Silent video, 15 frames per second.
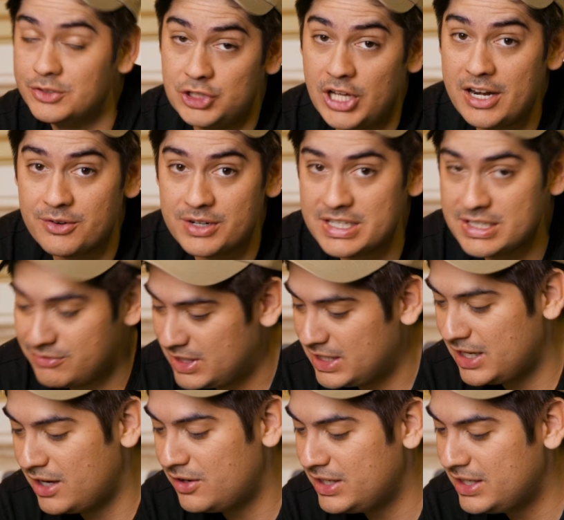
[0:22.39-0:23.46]
generous
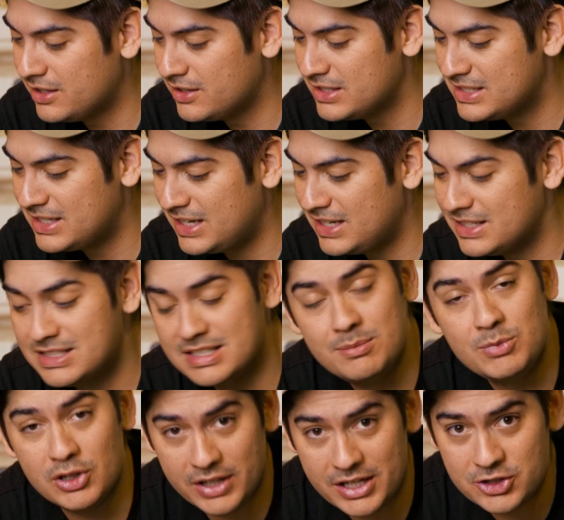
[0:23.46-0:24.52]
video, here is a
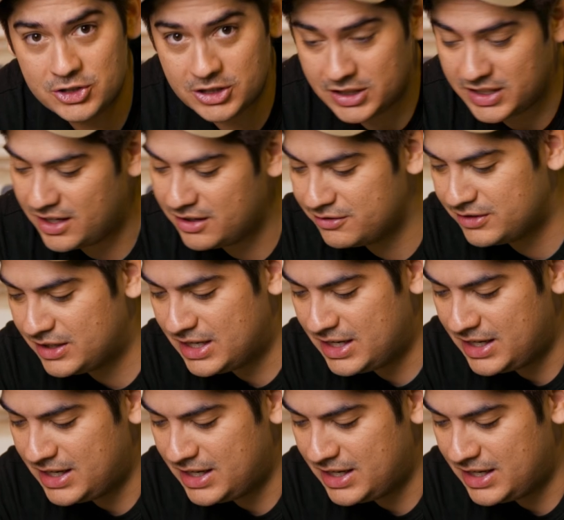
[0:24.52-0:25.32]
simulation of